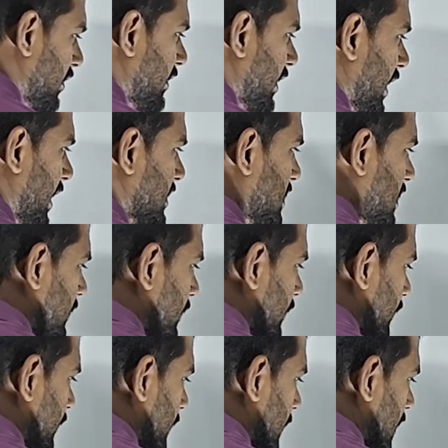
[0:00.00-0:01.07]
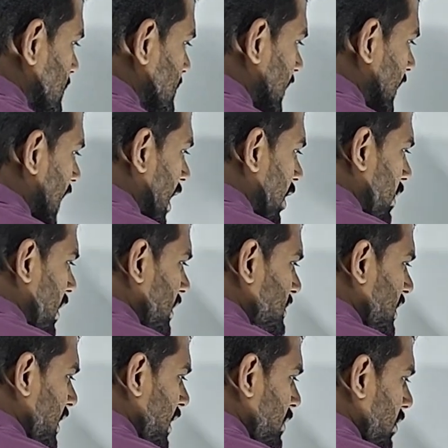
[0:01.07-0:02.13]
deviation. See, arrow
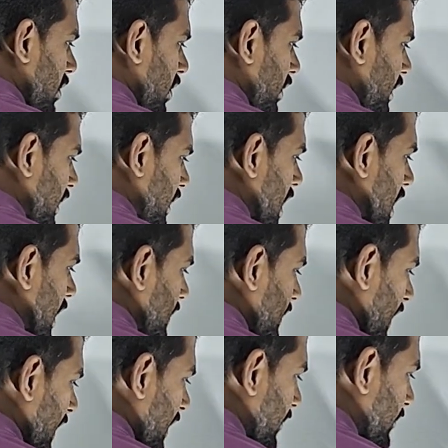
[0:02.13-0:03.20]
marks are important. Then